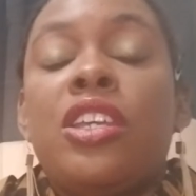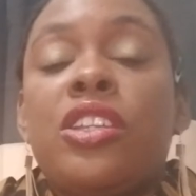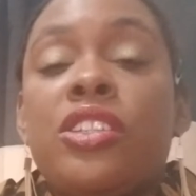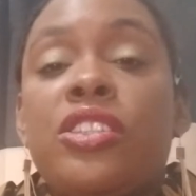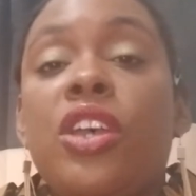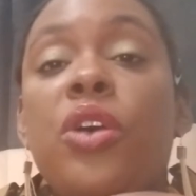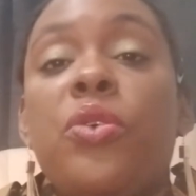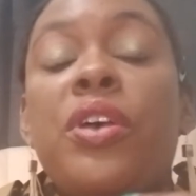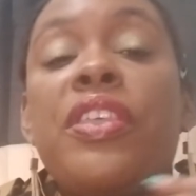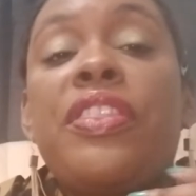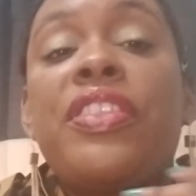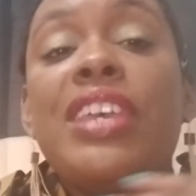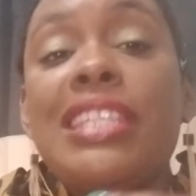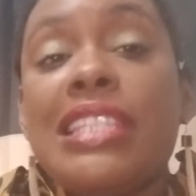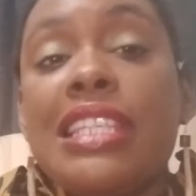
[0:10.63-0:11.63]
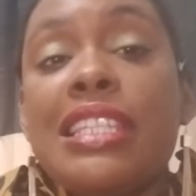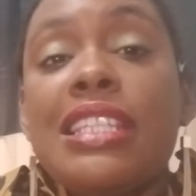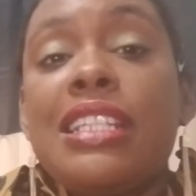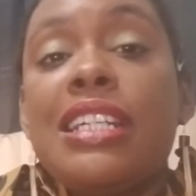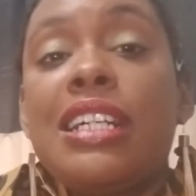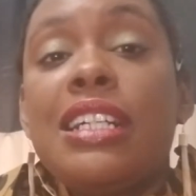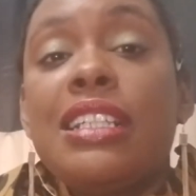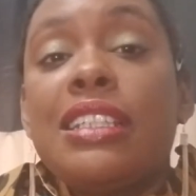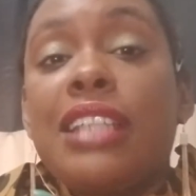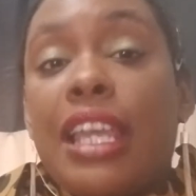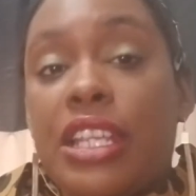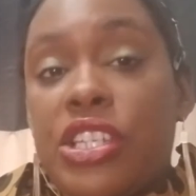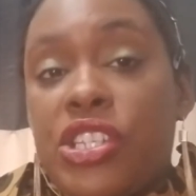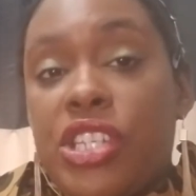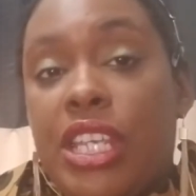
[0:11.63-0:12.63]
So this is a
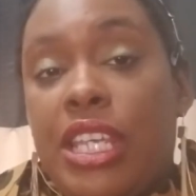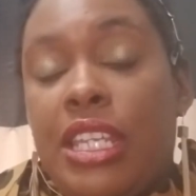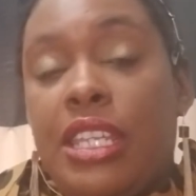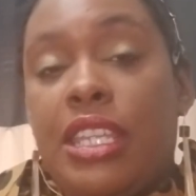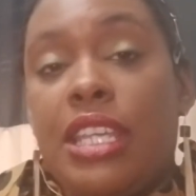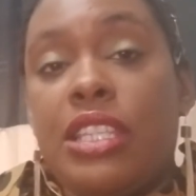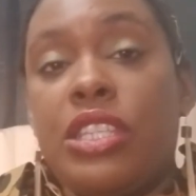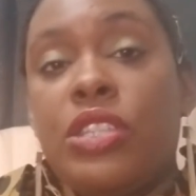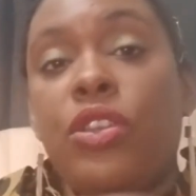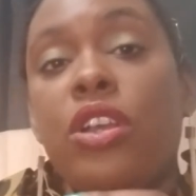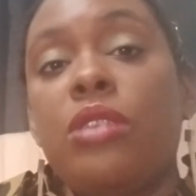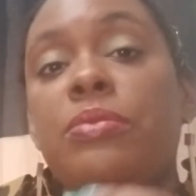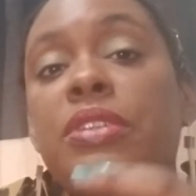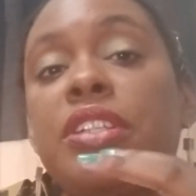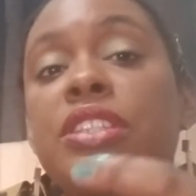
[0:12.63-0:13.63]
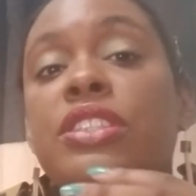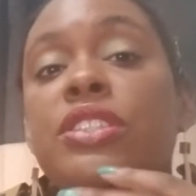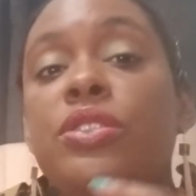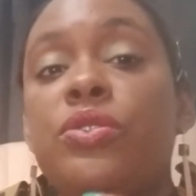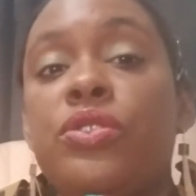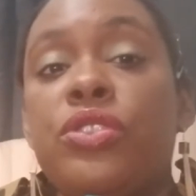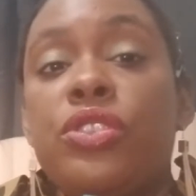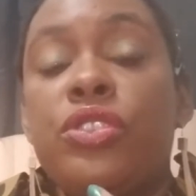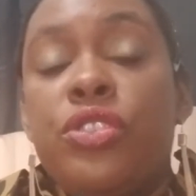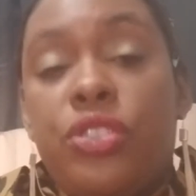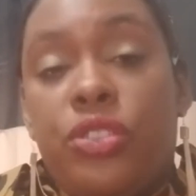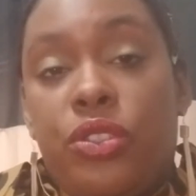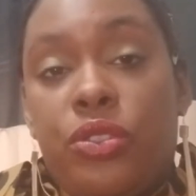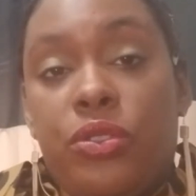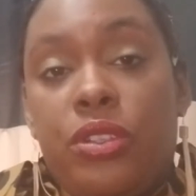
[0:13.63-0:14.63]
collection that Starbucks used to do.